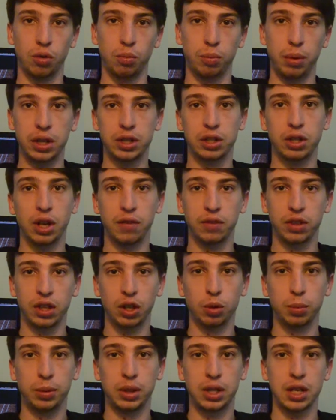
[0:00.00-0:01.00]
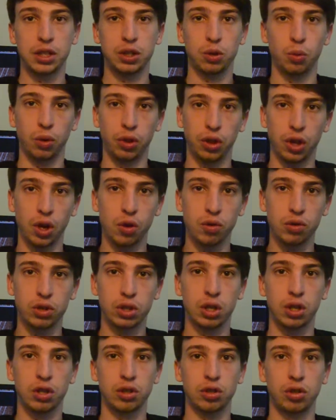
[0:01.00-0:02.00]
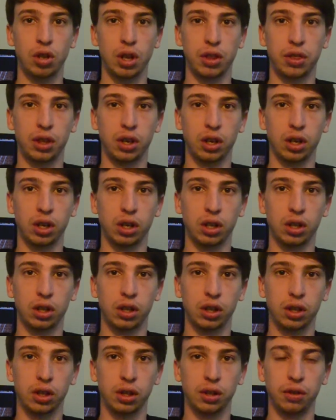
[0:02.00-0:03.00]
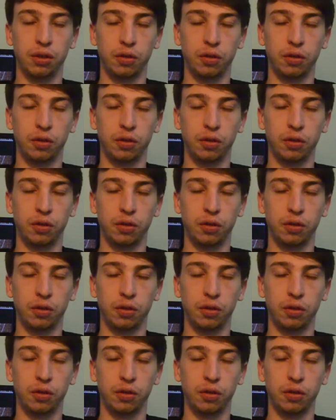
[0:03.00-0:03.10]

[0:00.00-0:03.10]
basically everything will be tested with those so that the